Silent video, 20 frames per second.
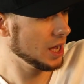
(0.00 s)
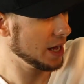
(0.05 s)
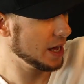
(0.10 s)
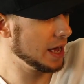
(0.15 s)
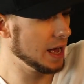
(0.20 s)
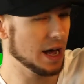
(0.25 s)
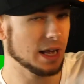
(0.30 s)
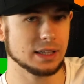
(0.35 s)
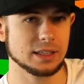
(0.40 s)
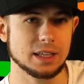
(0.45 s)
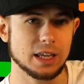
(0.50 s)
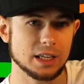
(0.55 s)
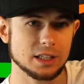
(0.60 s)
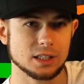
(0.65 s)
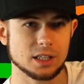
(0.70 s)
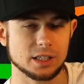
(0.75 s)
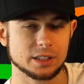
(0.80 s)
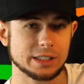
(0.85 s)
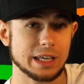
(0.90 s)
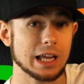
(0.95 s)
and then
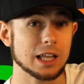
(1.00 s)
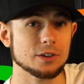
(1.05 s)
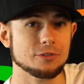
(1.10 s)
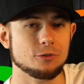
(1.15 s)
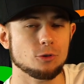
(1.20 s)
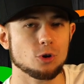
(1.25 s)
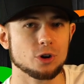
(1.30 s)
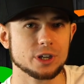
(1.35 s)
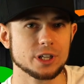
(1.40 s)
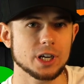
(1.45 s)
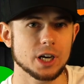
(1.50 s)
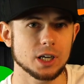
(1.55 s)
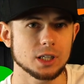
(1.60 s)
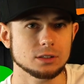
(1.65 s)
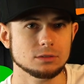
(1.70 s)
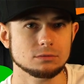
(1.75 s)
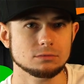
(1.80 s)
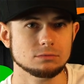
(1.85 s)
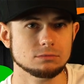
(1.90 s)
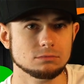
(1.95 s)
California.
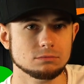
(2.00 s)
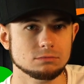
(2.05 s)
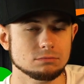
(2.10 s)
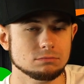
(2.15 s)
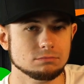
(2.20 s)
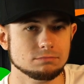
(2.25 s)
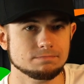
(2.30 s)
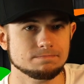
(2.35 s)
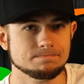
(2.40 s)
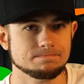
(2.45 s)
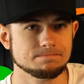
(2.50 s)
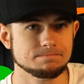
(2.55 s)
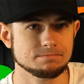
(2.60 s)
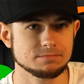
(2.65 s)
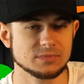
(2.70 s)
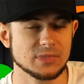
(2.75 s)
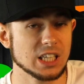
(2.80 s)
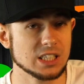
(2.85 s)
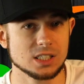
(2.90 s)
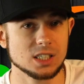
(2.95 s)

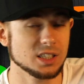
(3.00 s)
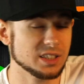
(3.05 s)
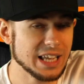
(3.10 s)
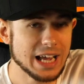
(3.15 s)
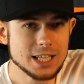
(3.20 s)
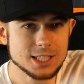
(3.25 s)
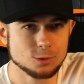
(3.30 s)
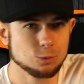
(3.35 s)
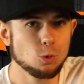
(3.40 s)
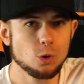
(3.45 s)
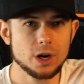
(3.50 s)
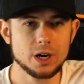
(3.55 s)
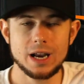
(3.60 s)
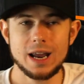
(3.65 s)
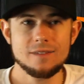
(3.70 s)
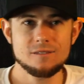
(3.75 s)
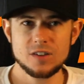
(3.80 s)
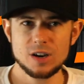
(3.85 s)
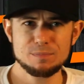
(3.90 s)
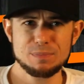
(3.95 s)
That's it. That's where
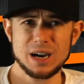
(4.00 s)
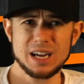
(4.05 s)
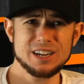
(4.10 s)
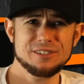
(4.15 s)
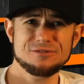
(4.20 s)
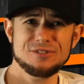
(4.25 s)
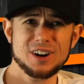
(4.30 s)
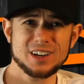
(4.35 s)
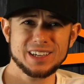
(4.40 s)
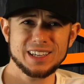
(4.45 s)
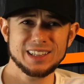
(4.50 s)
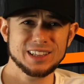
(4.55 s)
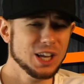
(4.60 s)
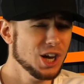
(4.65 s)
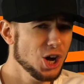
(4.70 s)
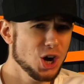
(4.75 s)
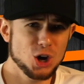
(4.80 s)
everybody fucking.